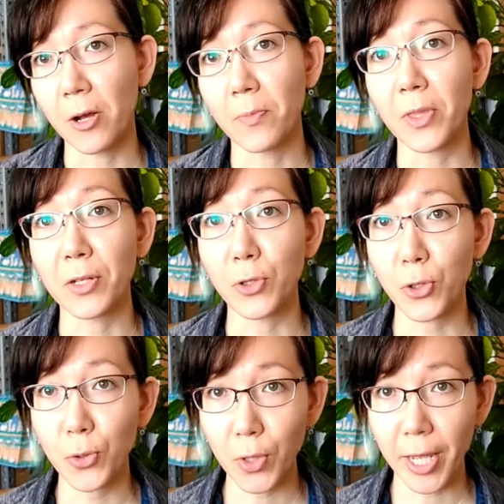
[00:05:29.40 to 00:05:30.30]
They
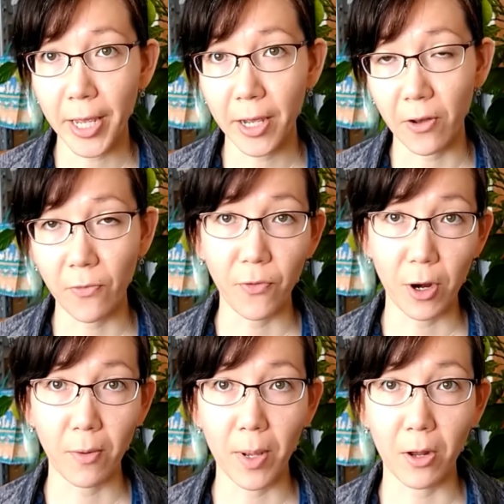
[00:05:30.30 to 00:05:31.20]
do like a
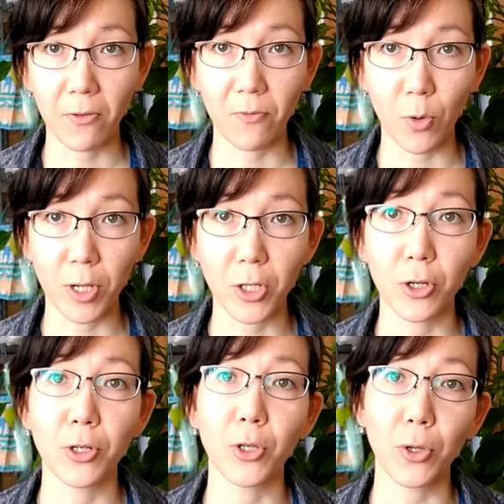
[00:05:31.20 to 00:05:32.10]
fair amount of
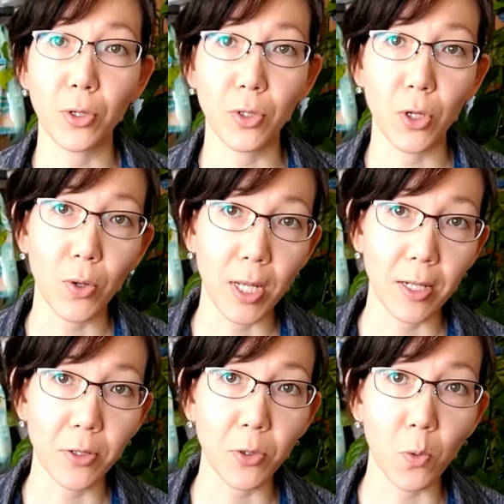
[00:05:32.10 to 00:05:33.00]
moisture, so you do
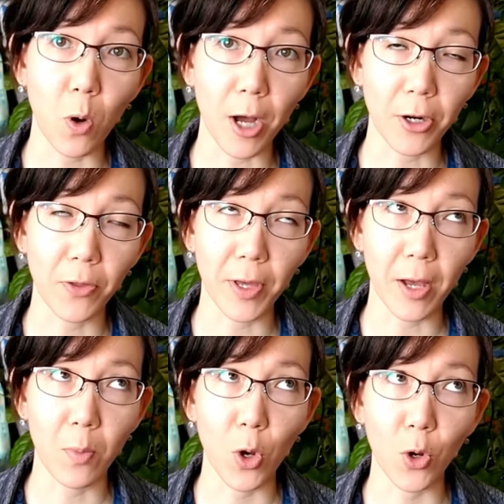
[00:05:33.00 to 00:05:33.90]
need to water
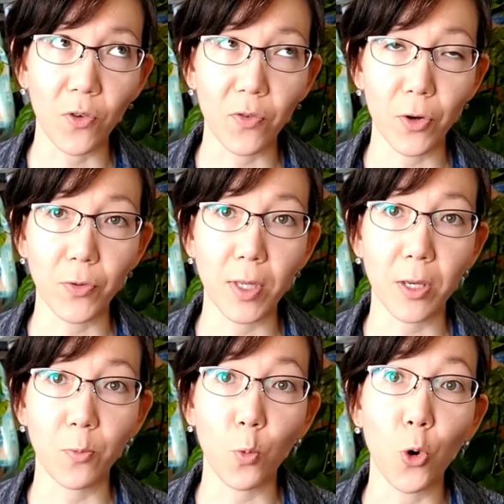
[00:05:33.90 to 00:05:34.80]
them over
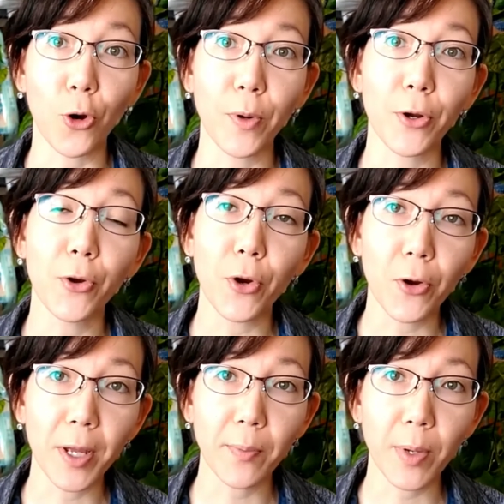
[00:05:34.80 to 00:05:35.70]
the warmer
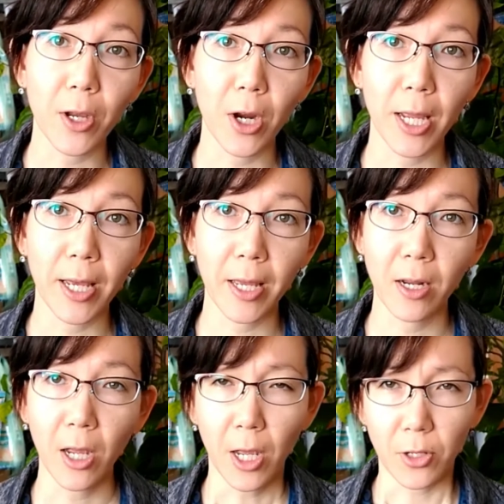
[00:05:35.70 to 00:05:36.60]
growing period.
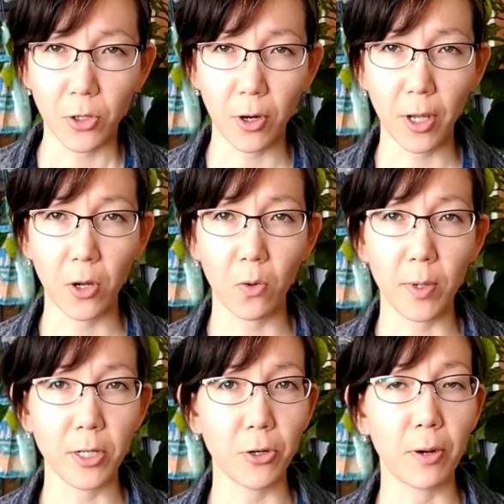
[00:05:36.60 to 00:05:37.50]
During your
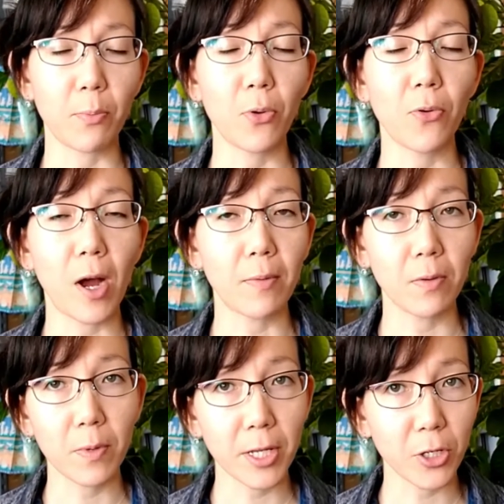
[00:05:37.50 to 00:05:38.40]
winter, it
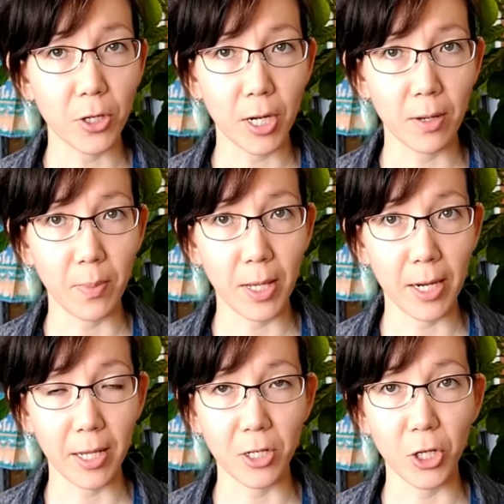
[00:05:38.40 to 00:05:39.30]
probably shouldn't be
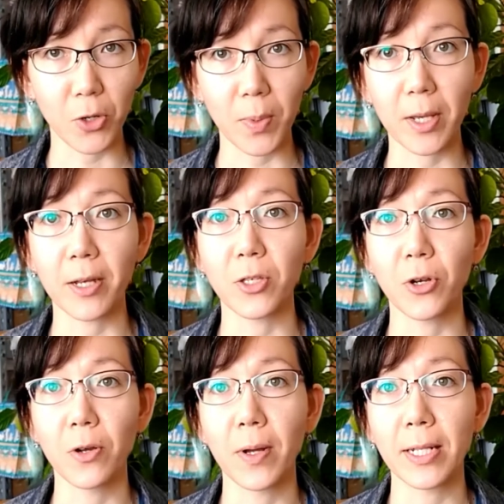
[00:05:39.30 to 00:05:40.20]
an issue because
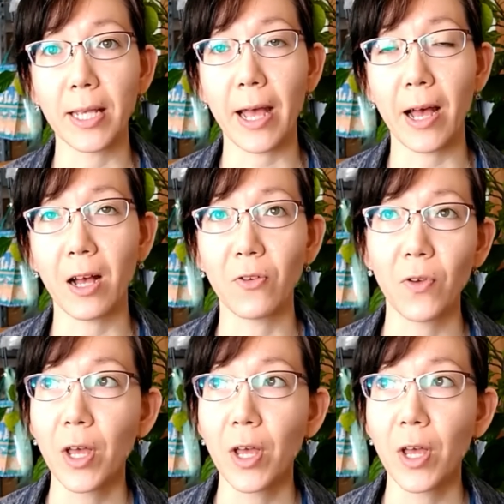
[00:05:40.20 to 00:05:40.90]
you're going to have